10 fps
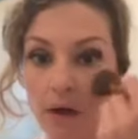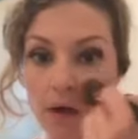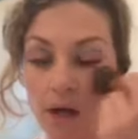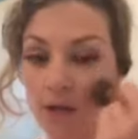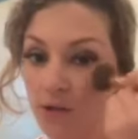
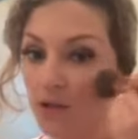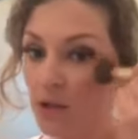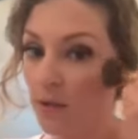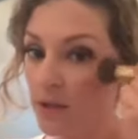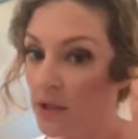and you're just
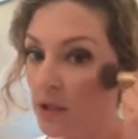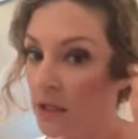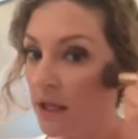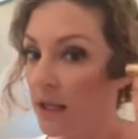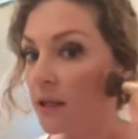going to
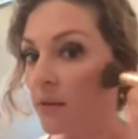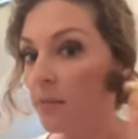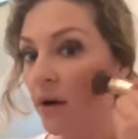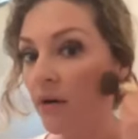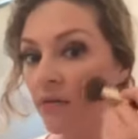lightly
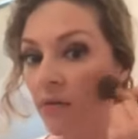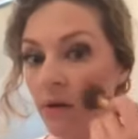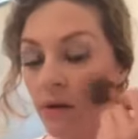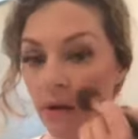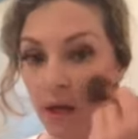buff
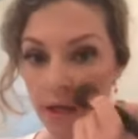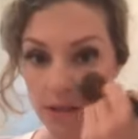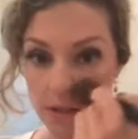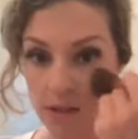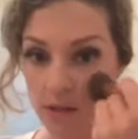the
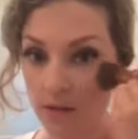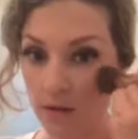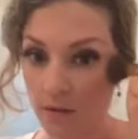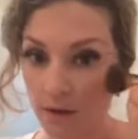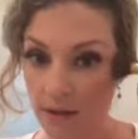edges
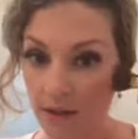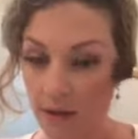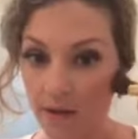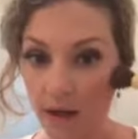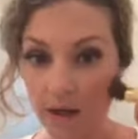right there
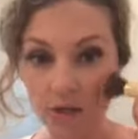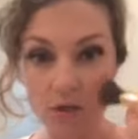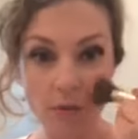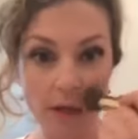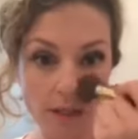at that, because you
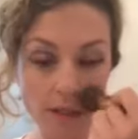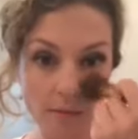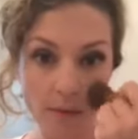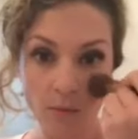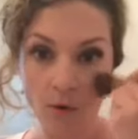want it to
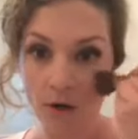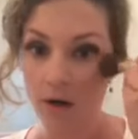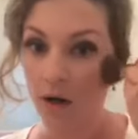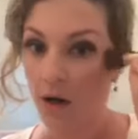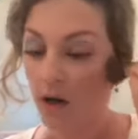be more
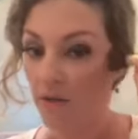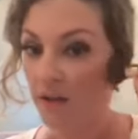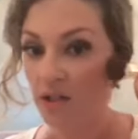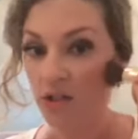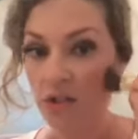of
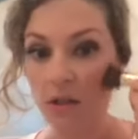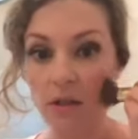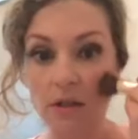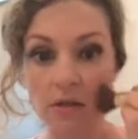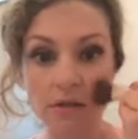like just a
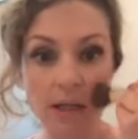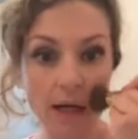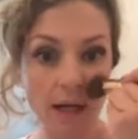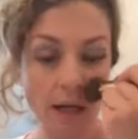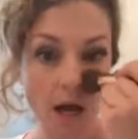little
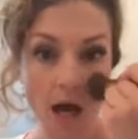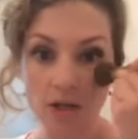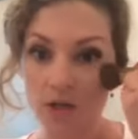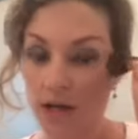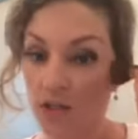tiny
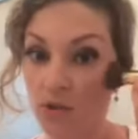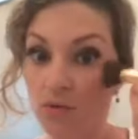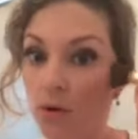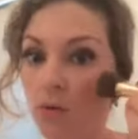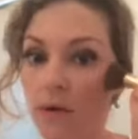contrast. You
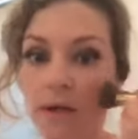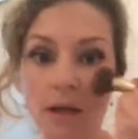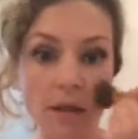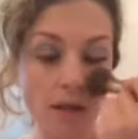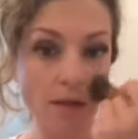don't want
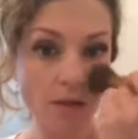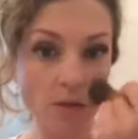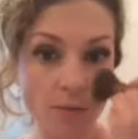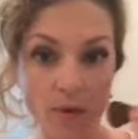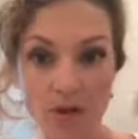anything that's
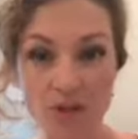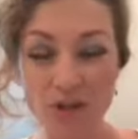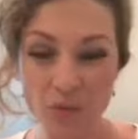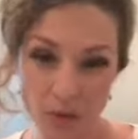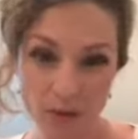super harsh, because
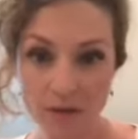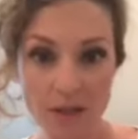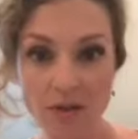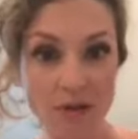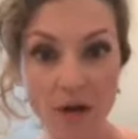you want to look like
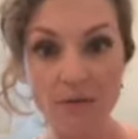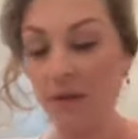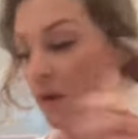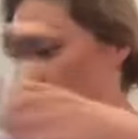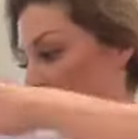you're not
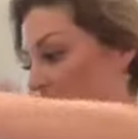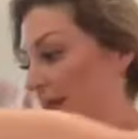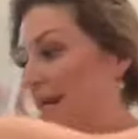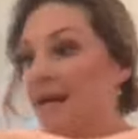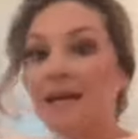really wearing
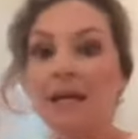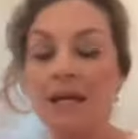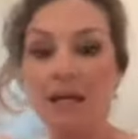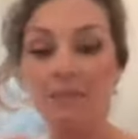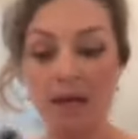
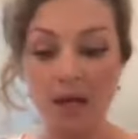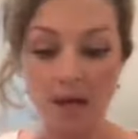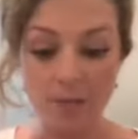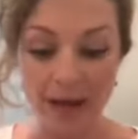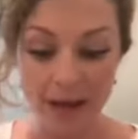any
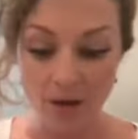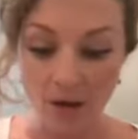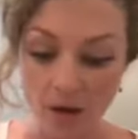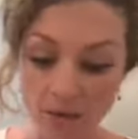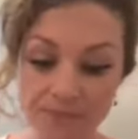makeup at
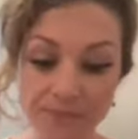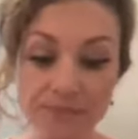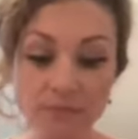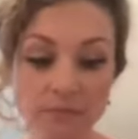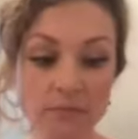all.
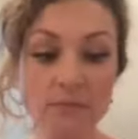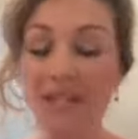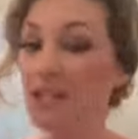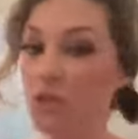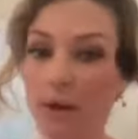
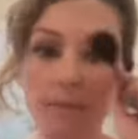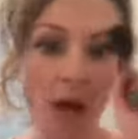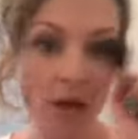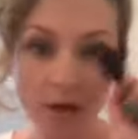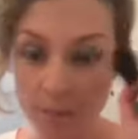So I'm
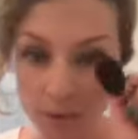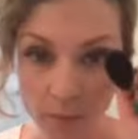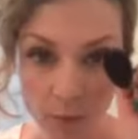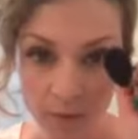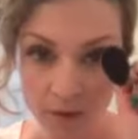not going to put
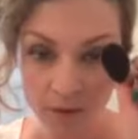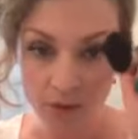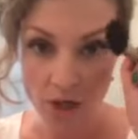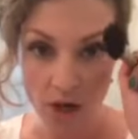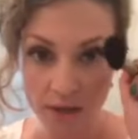more minerals
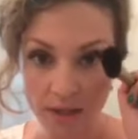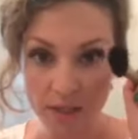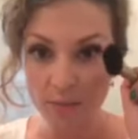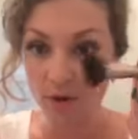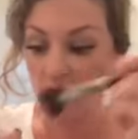on this
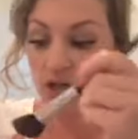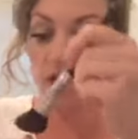brush.